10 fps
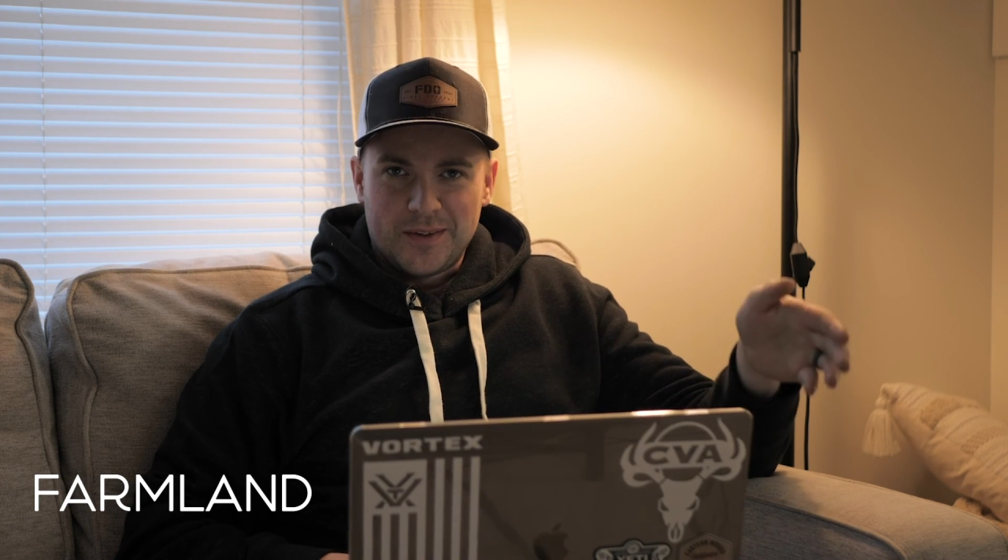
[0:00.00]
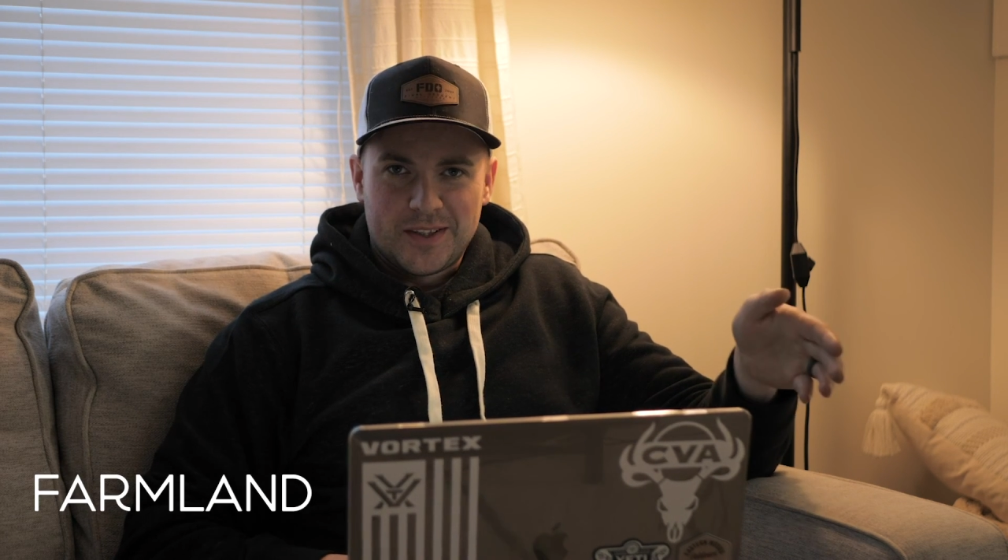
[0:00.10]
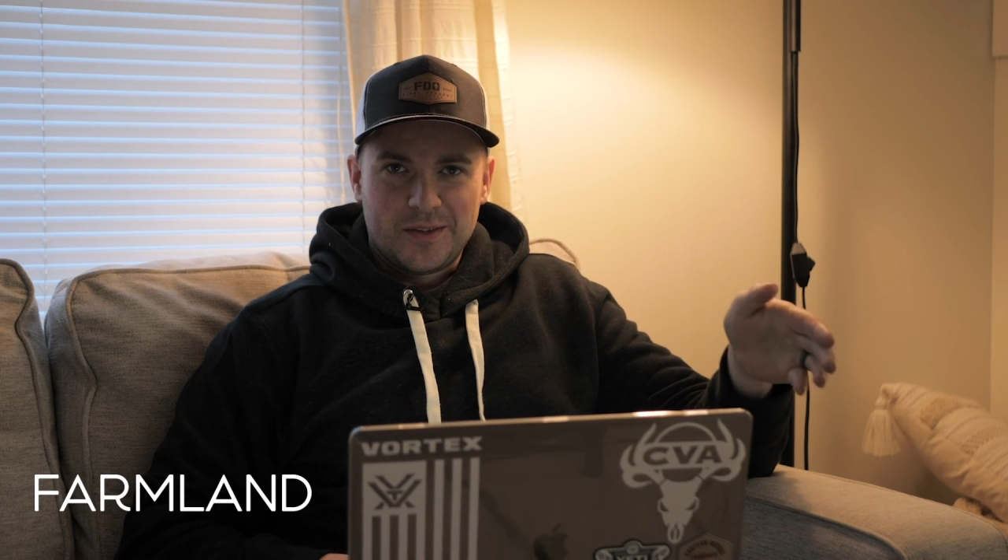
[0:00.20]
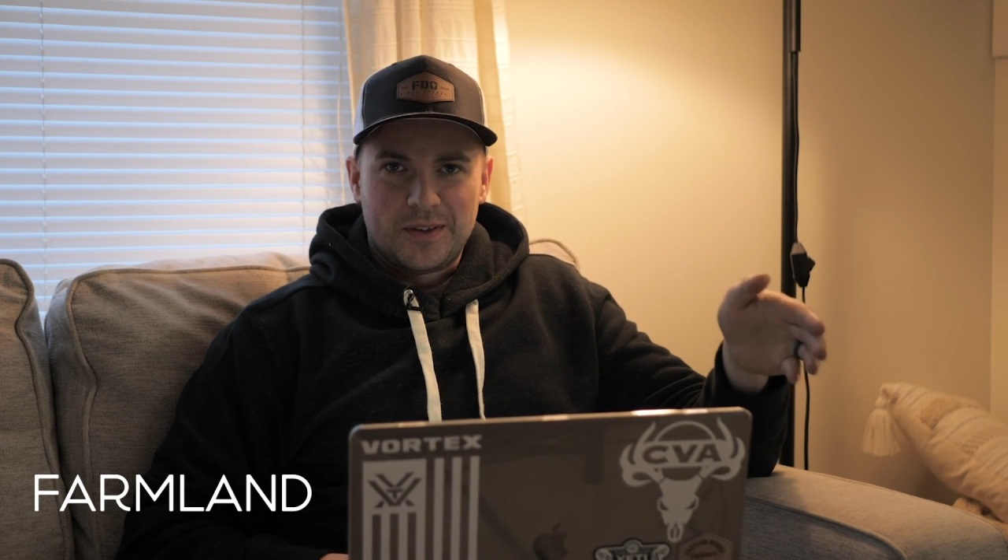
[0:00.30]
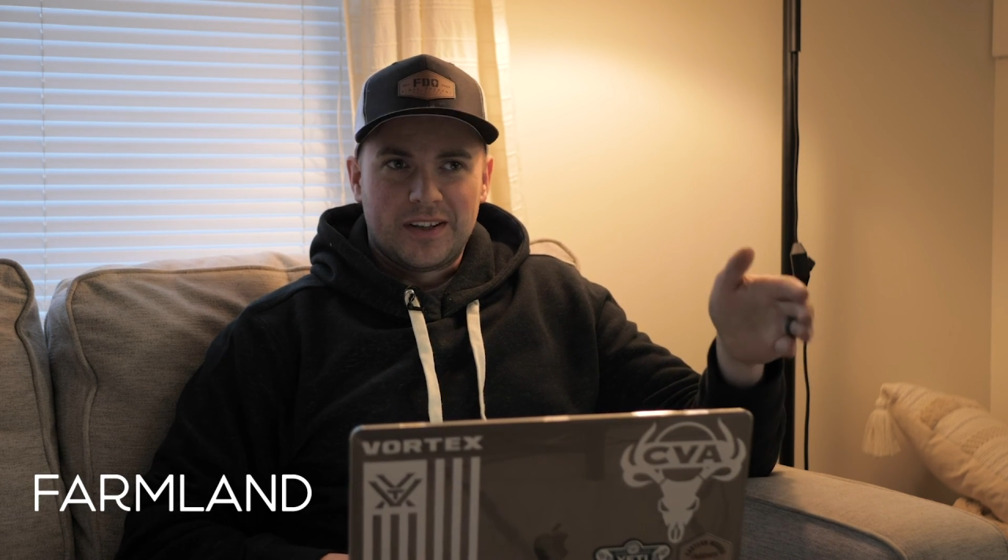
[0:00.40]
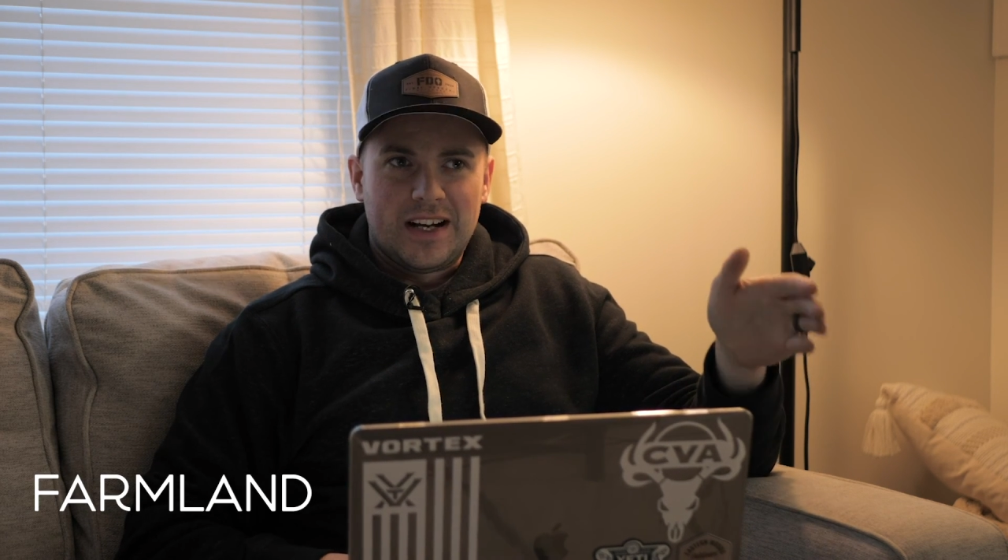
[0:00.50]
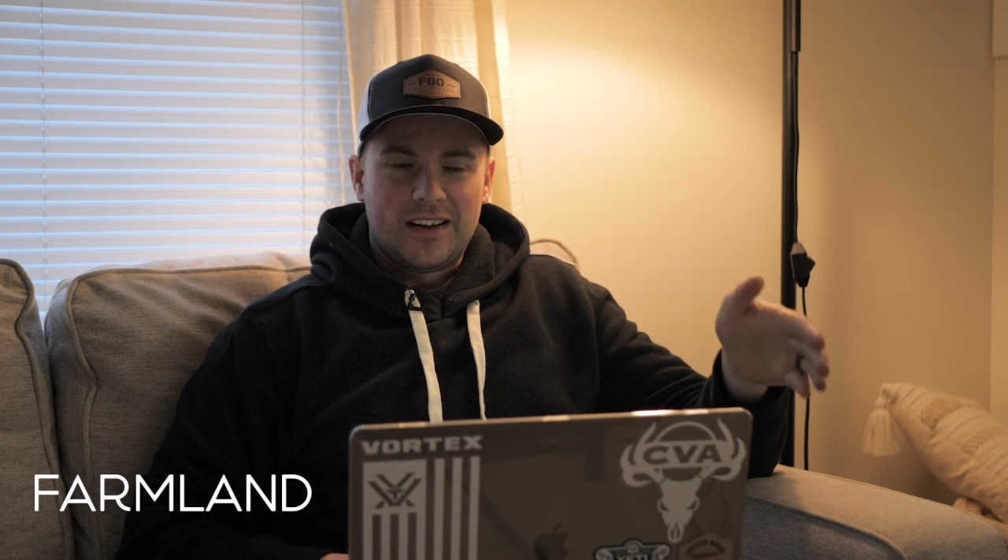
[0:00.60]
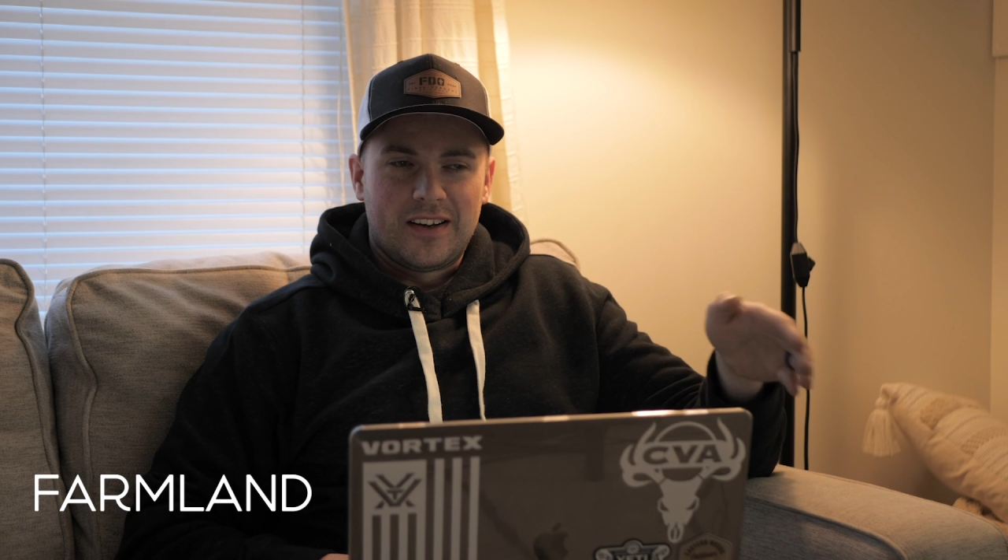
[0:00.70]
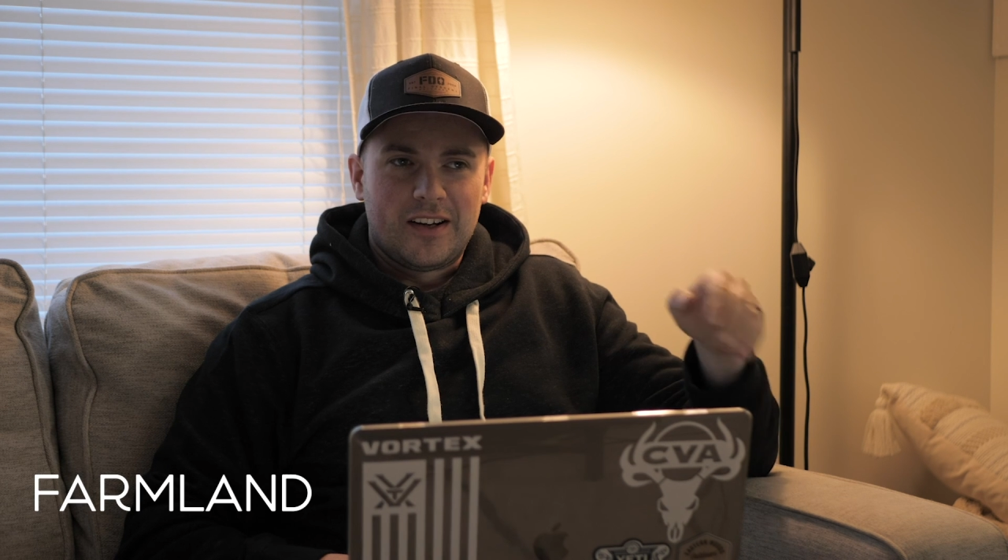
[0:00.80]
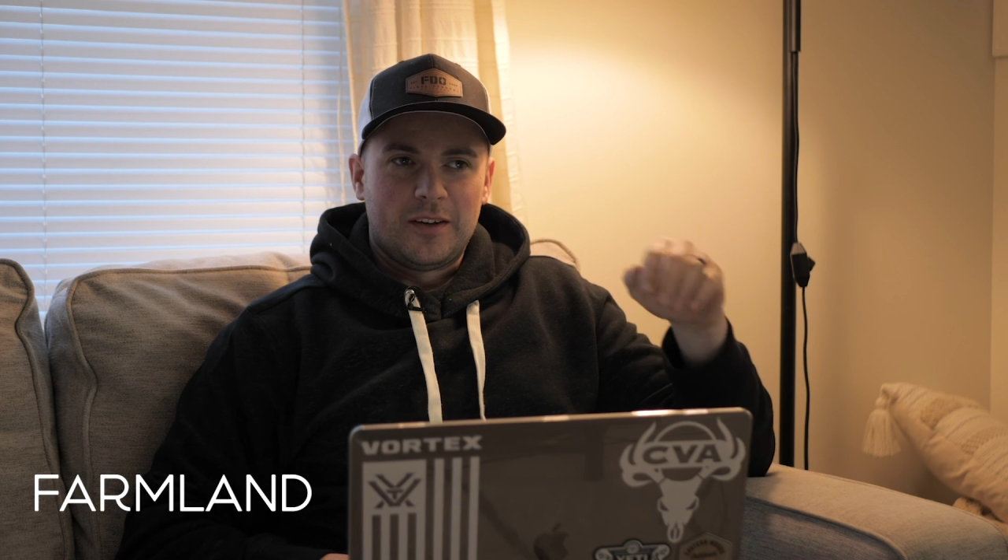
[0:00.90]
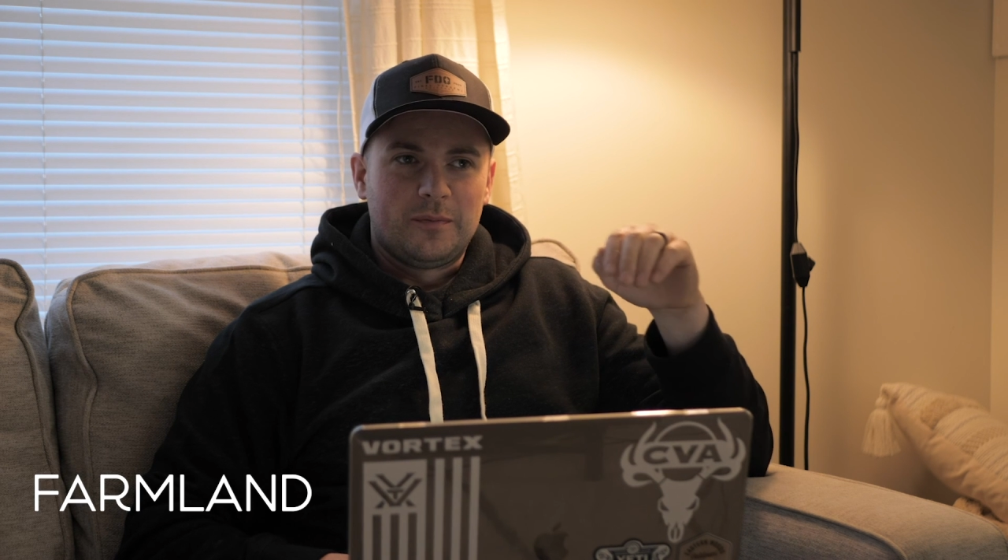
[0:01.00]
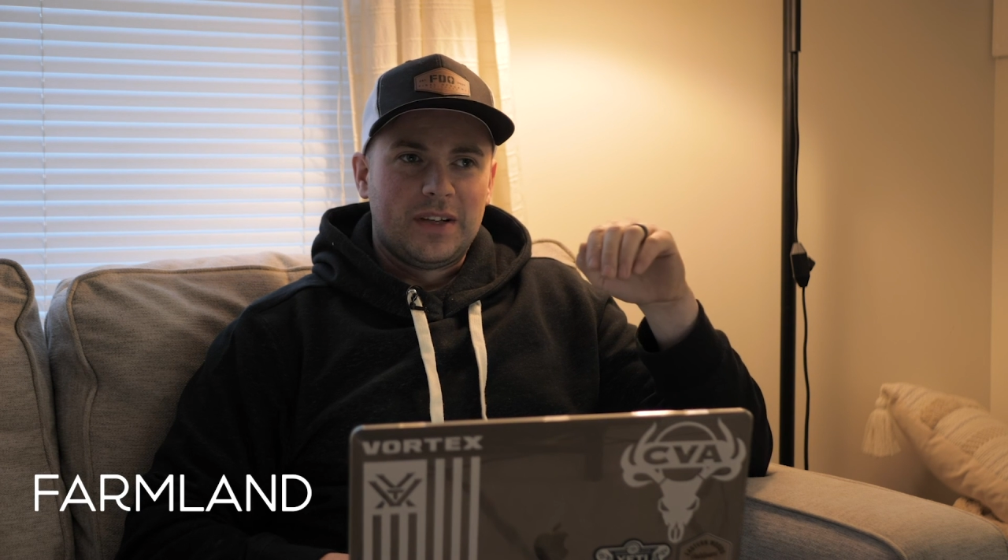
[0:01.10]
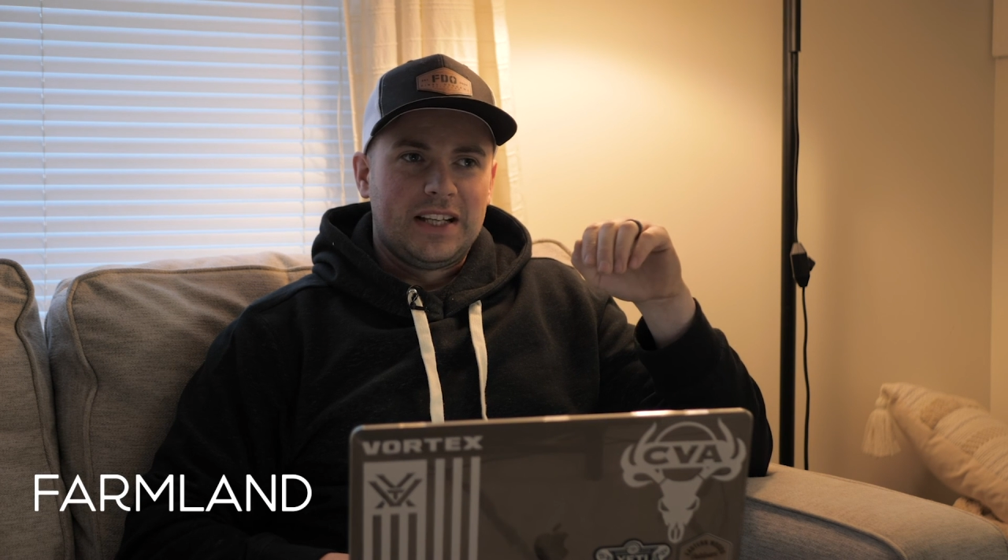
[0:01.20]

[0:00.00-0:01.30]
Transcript: was doing or how to hunt them.